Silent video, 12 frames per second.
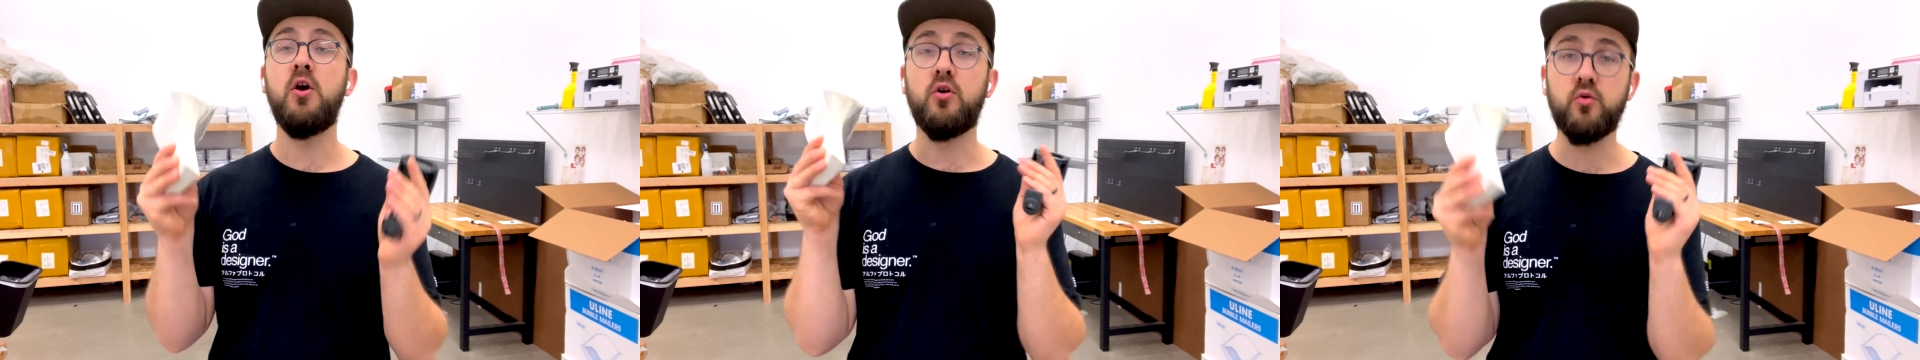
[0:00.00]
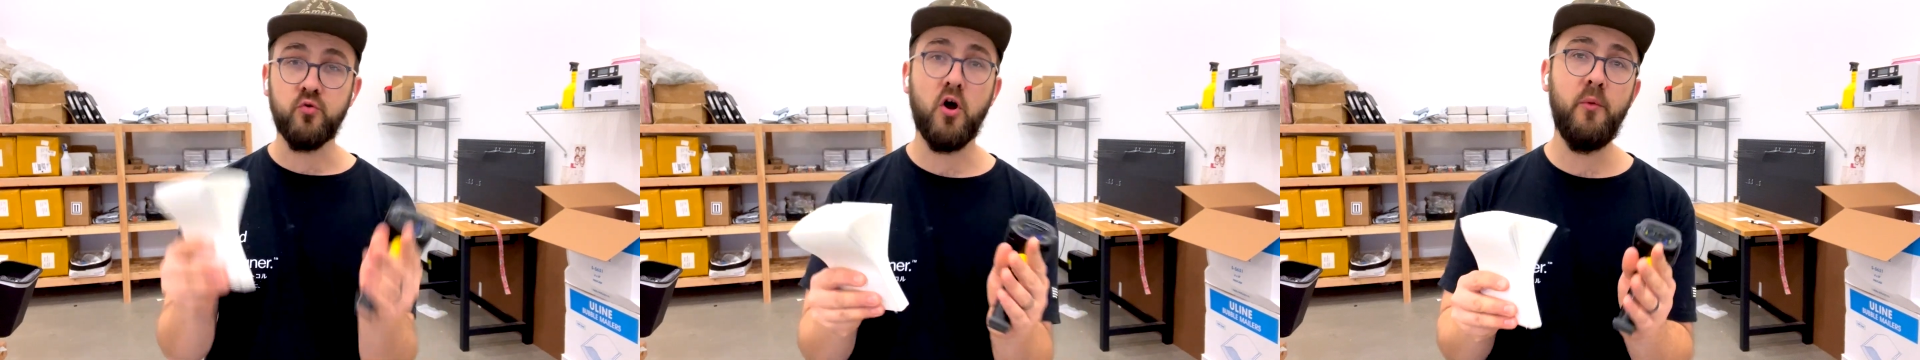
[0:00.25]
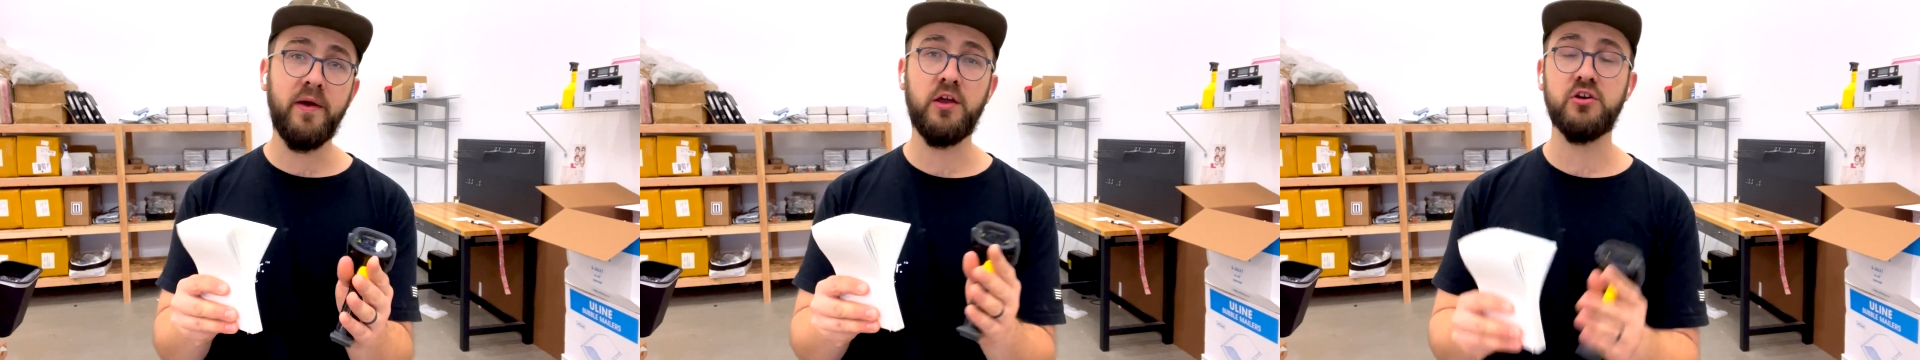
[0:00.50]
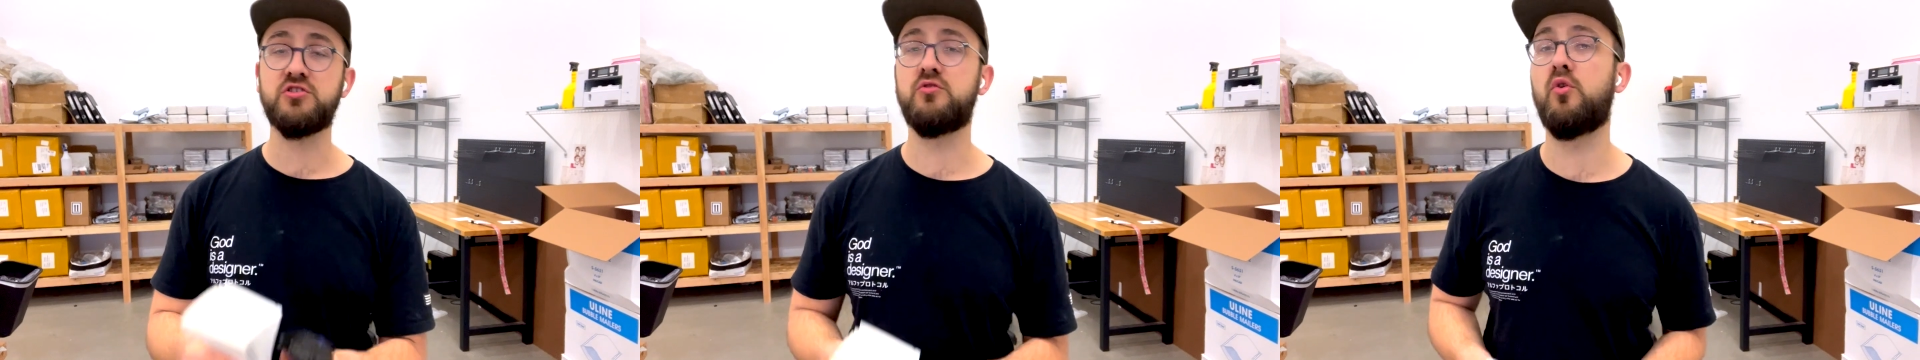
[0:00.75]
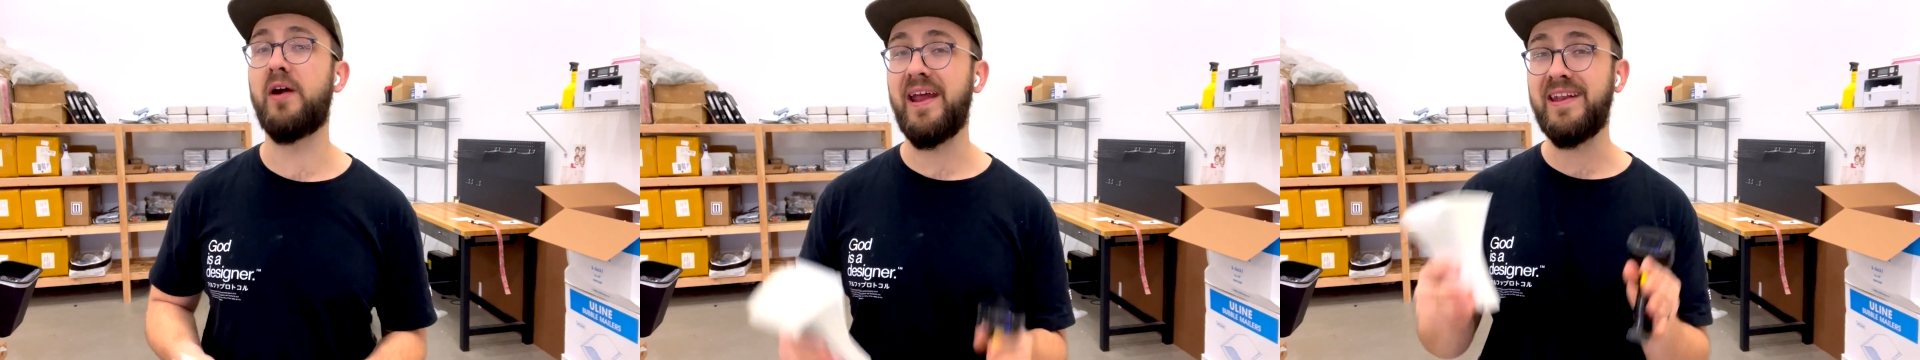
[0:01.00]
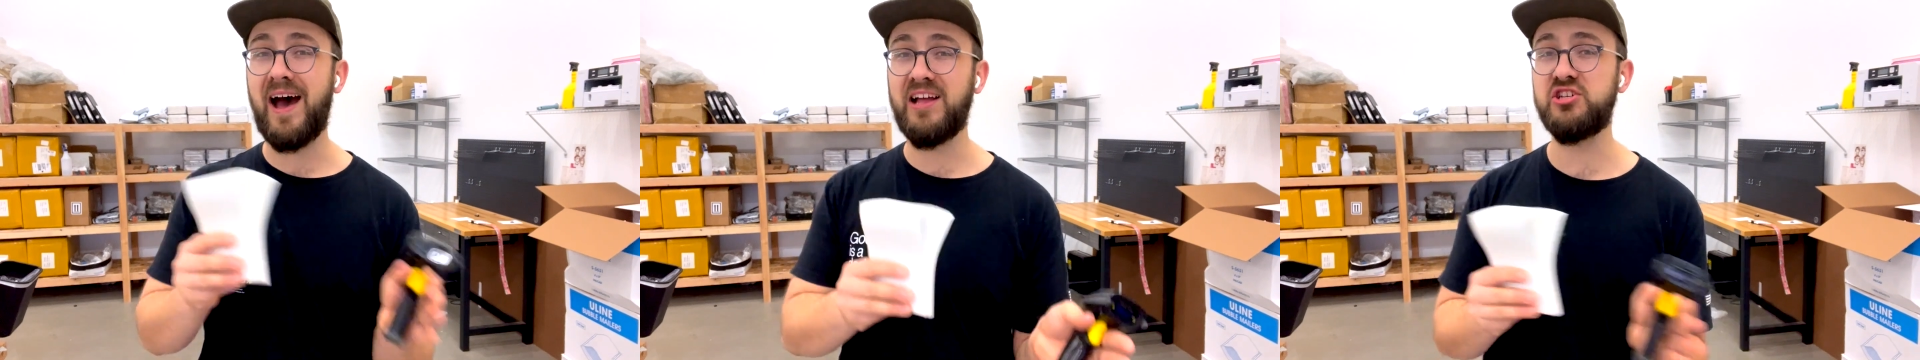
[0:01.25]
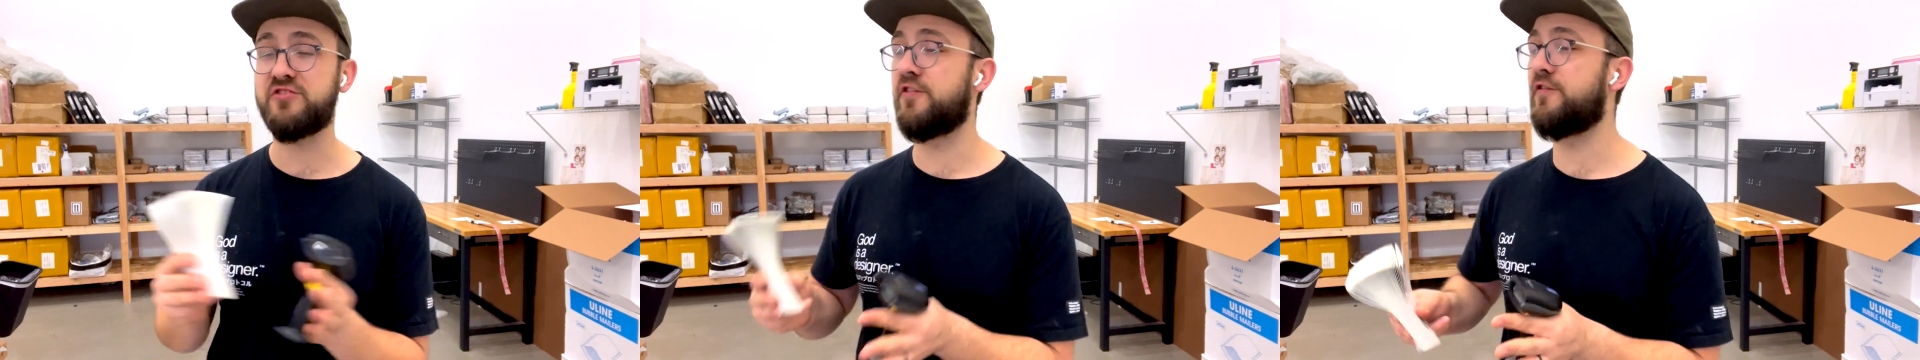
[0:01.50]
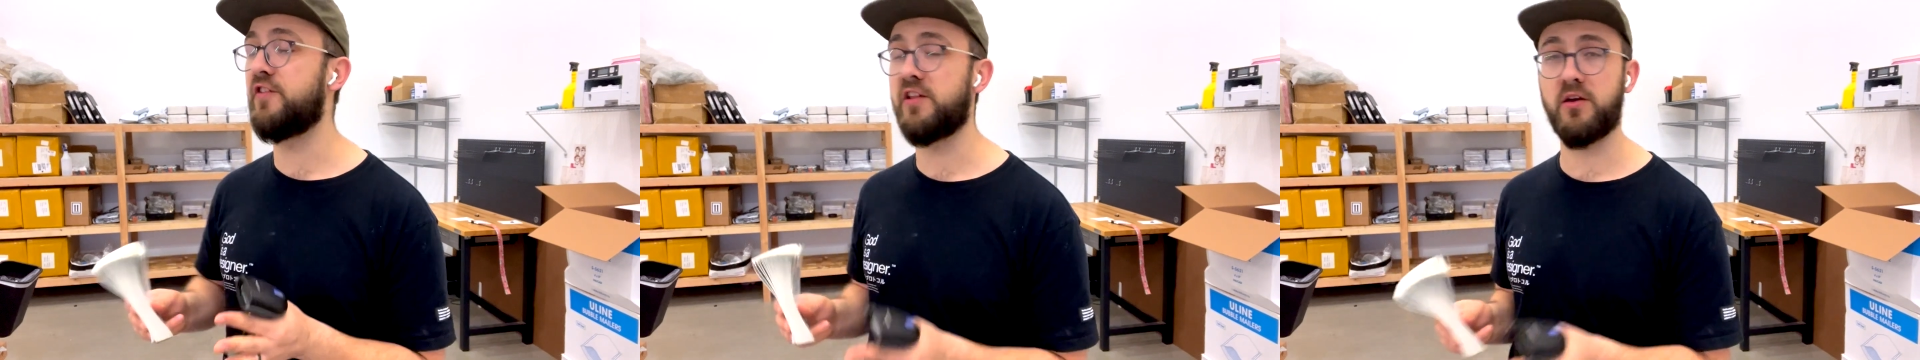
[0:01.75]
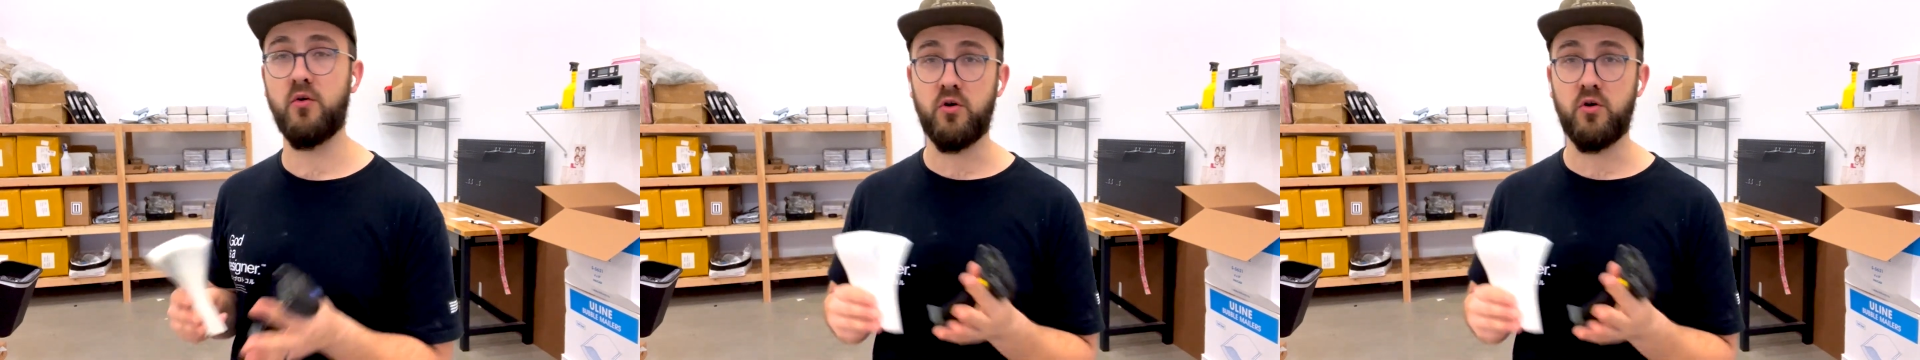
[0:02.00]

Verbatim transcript: growing your store and not just fulfilling